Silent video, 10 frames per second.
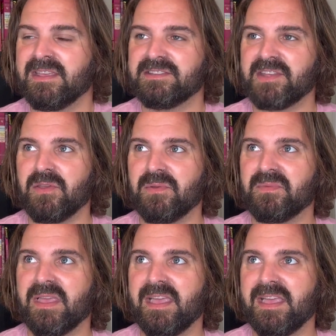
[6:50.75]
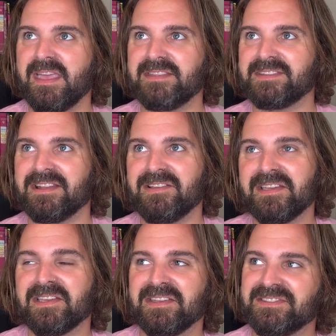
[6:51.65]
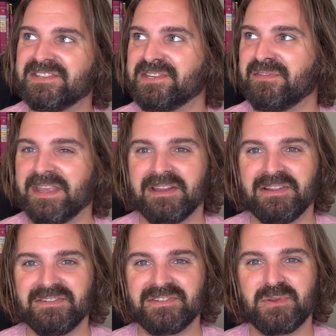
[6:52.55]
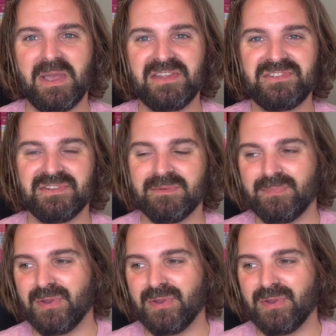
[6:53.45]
So it's like a condition of England question,